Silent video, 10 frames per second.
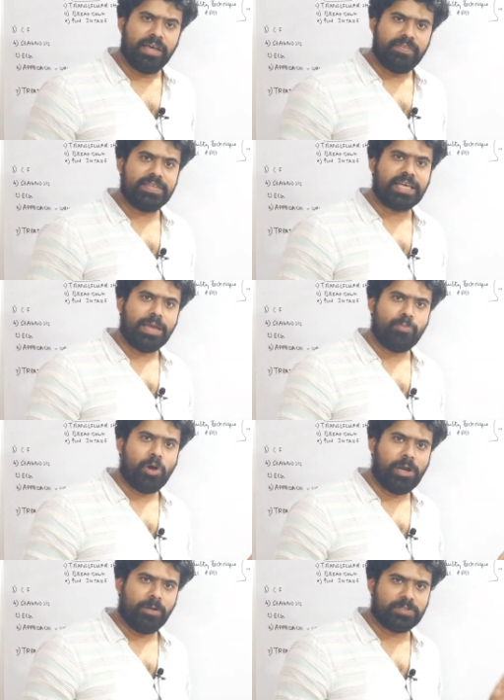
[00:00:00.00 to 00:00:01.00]
This
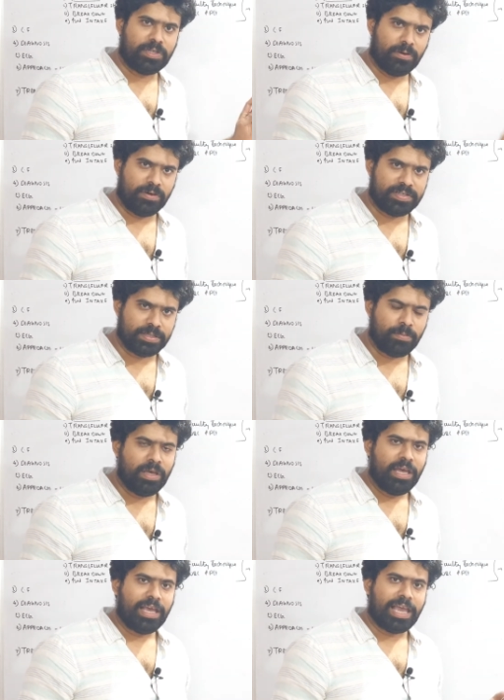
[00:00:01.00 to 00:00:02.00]
hypoaldosteronism
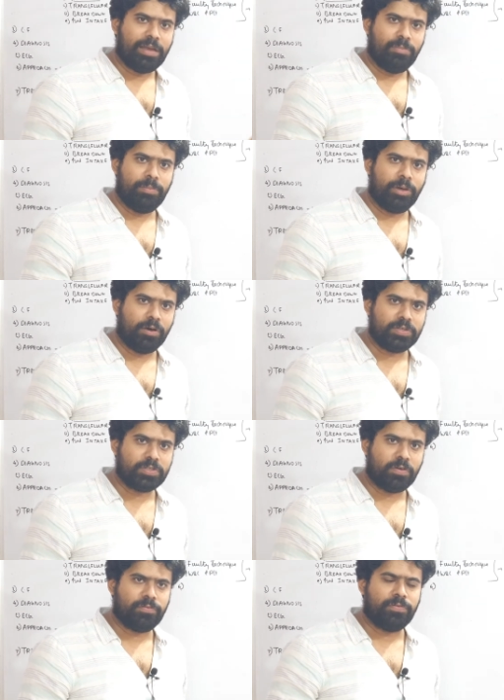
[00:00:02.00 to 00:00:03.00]
can be because
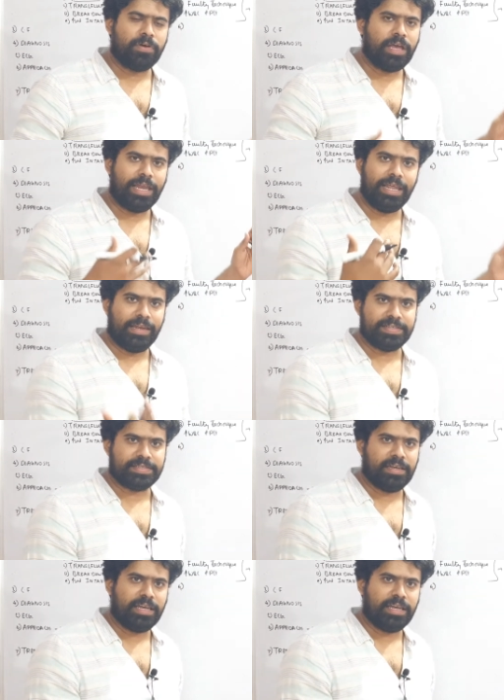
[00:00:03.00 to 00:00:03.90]
of any reason.